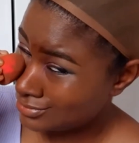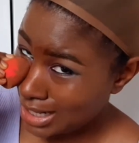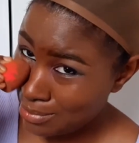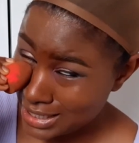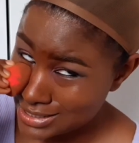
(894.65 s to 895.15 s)

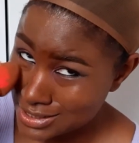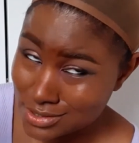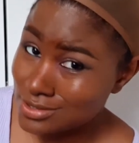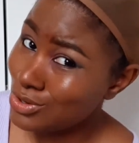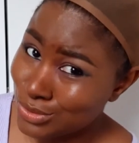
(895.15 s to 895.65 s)
Please please, it's
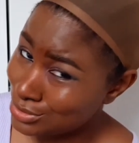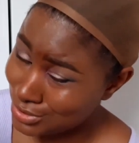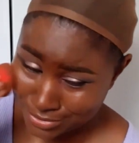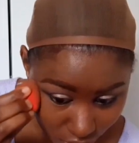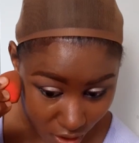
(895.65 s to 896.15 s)
not good.
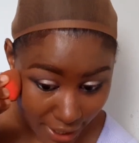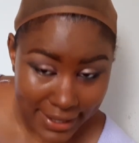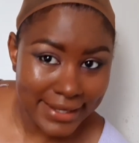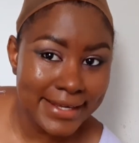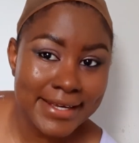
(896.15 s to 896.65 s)

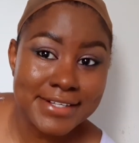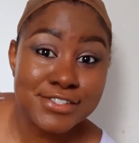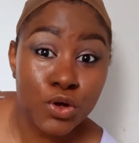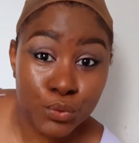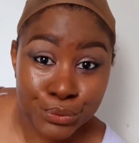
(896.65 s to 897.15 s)
It's
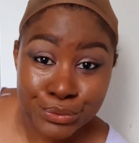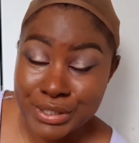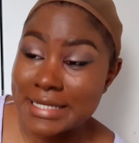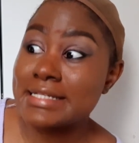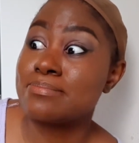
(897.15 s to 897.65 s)
not good.
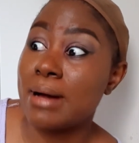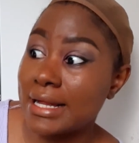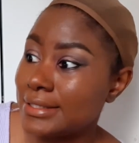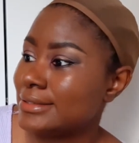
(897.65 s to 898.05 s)
It's bad.